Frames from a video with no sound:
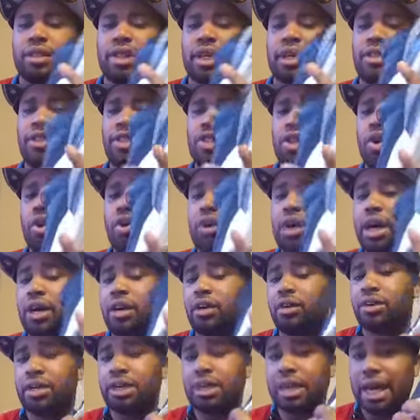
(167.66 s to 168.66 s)
they sold out
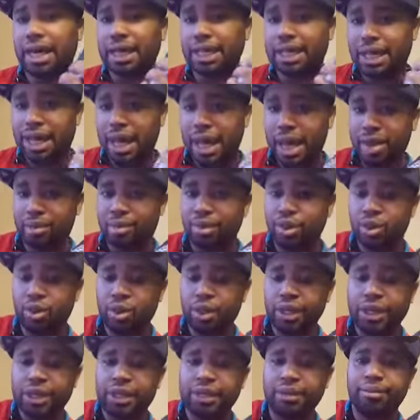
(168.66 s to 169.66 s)
on the Nike app
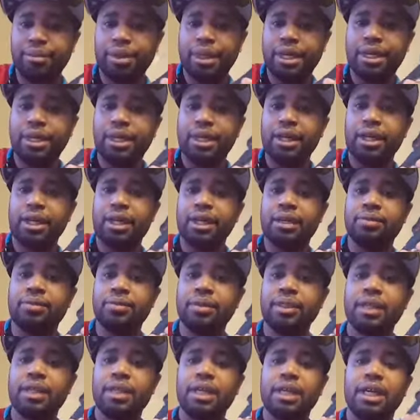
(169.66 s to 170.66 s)
quick. But
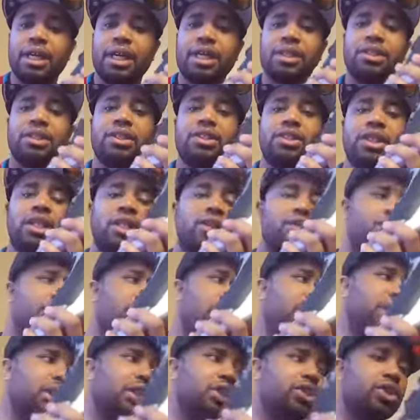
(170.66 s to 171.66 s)
it's a
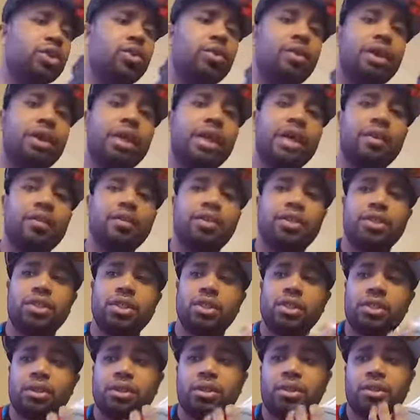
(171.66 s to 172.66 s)
general release or whatever.
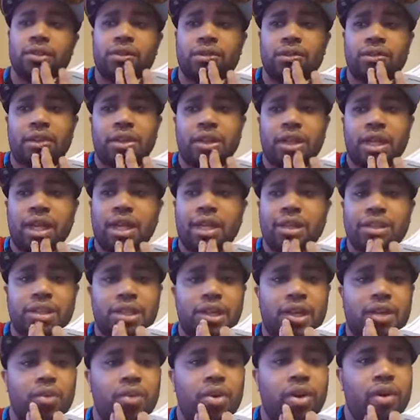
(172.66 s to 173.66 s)
So, like I
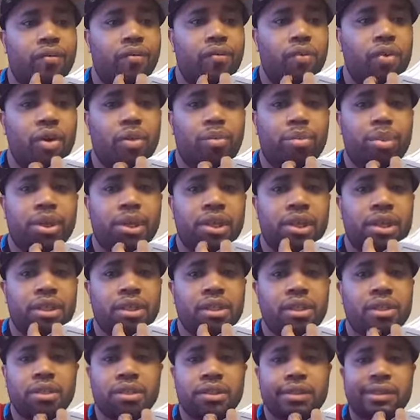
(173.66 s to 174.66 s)
said, I won four pair.
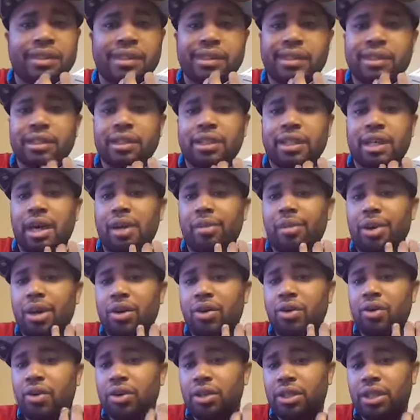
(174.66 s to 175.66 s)
Am
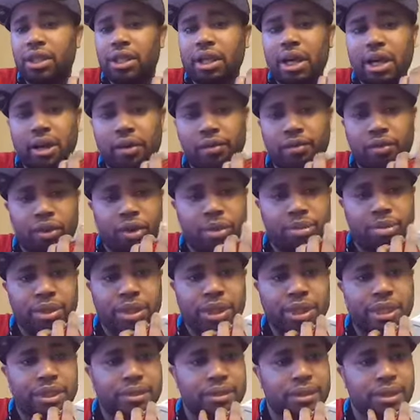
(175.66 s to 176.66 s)
I going to get all four
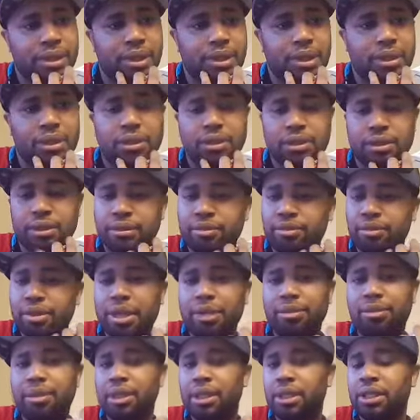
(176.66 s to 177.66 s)
pair? No.
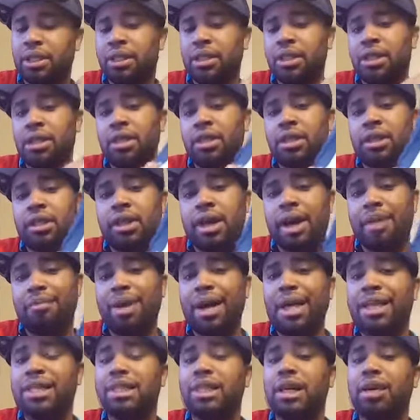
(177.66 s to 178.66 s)
Maybe I
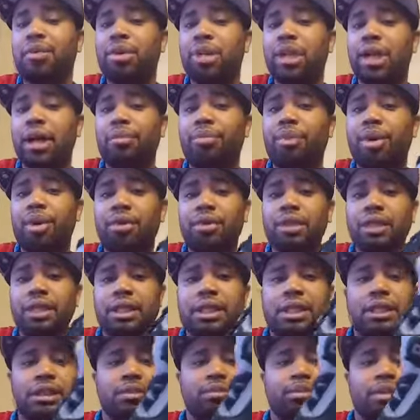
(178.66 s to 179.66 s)
might double up on
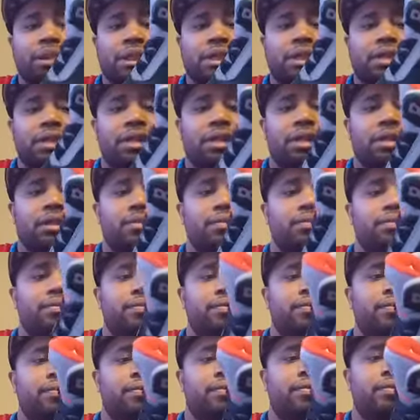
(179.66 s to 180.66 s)
these, but
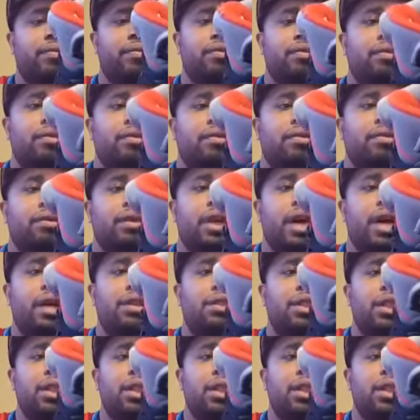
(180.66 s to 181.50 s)
I